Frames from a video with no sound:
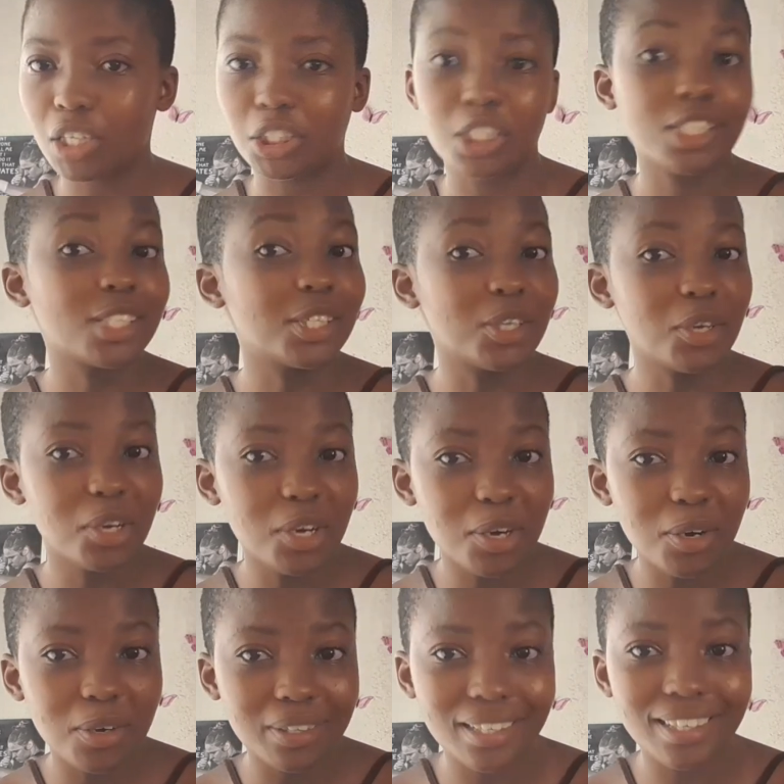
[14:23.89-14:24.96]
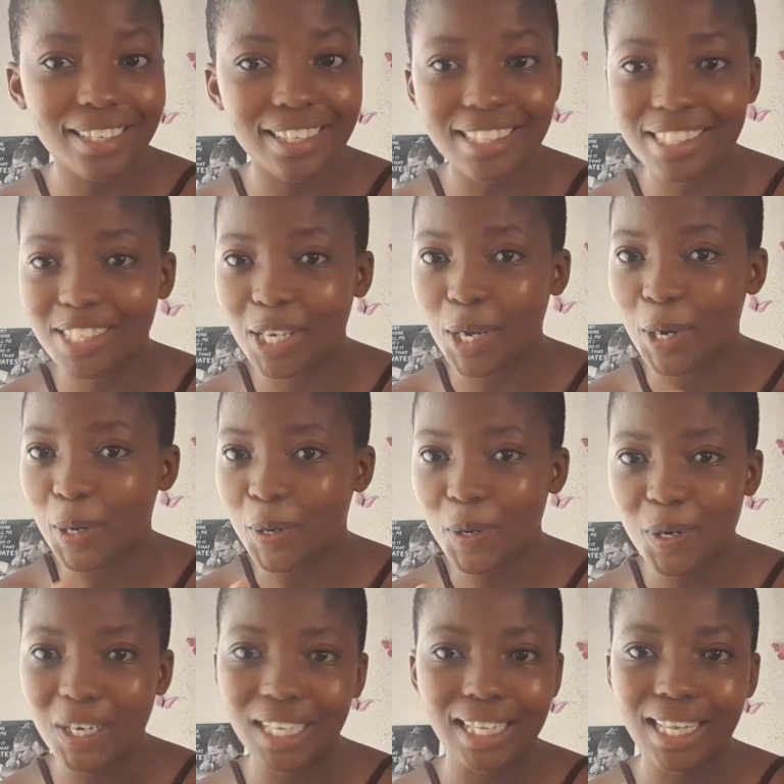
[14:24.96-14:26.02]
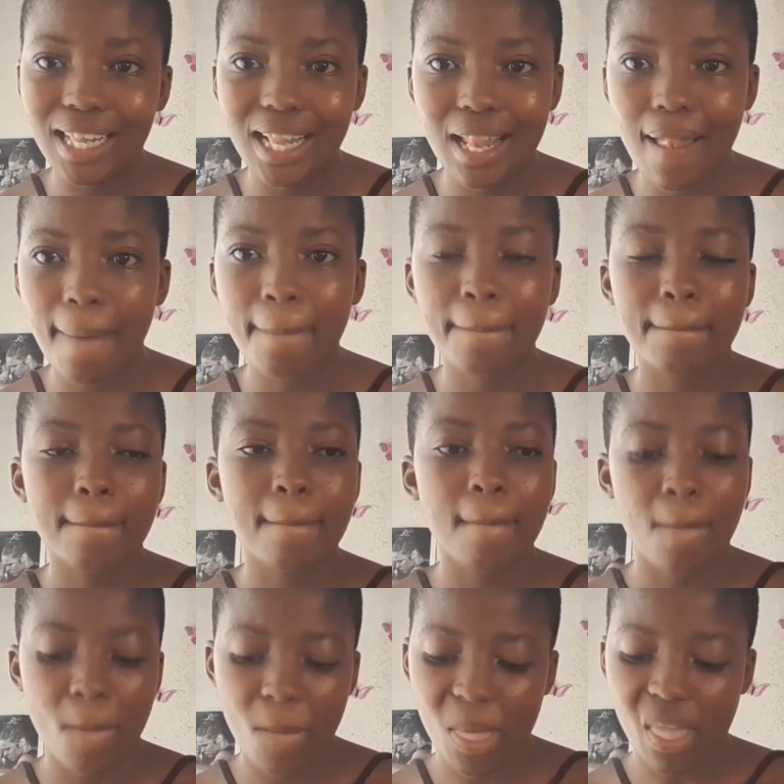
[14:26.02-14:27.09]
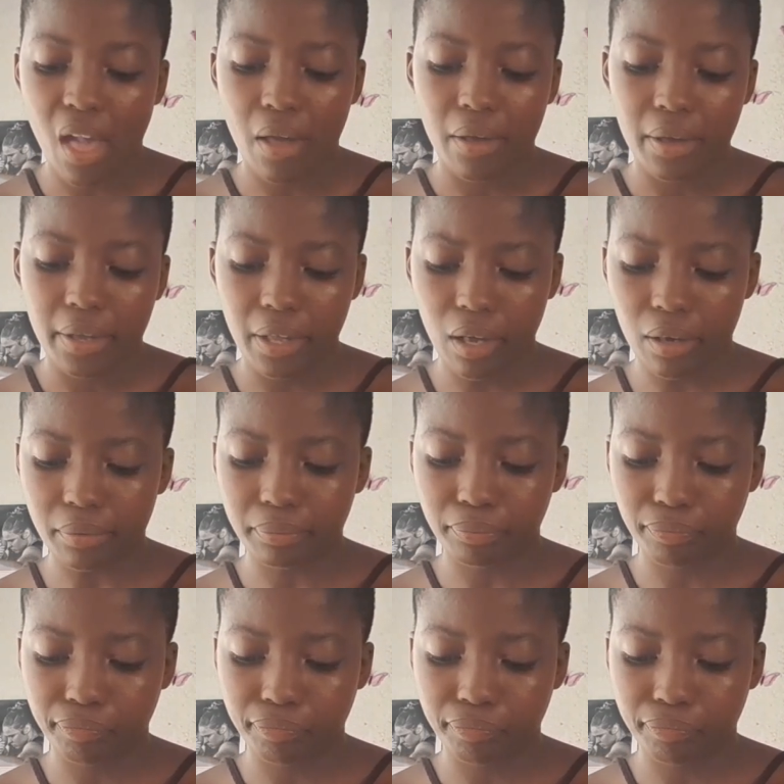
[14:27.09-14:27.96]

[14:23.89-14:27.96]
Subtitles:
I just know that it's cool. Yeah.